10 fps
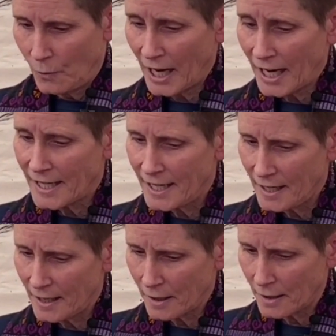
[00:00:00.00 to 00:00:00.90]
When I
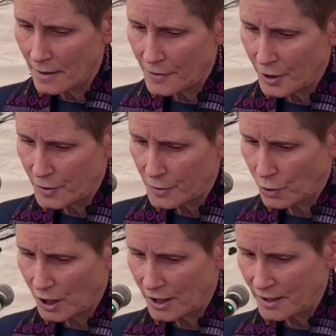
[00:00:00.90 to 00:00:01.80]
hear those
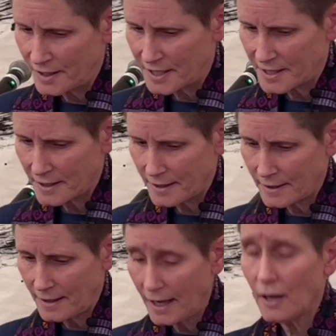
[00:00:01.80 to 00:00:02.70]
words
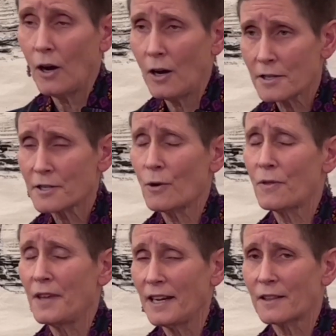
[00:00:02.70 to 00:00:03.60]
I also
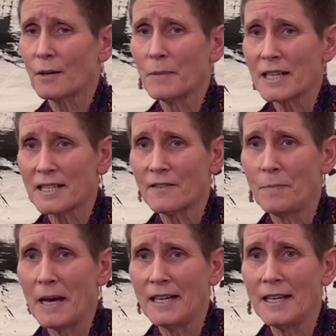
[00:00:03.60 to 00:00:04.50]
think there must
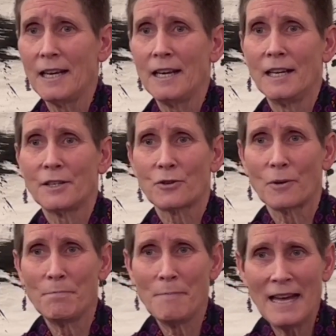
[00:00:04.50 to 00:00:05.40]
have been
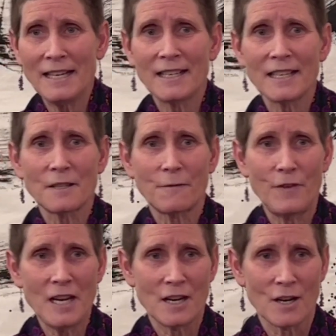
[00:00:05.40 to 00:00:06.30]
tremendous
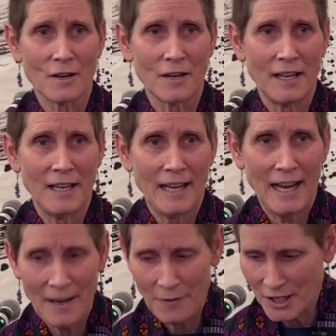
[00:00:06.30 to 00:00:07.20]
fear
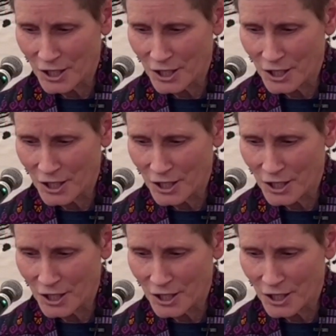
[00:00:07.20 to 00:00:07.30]
in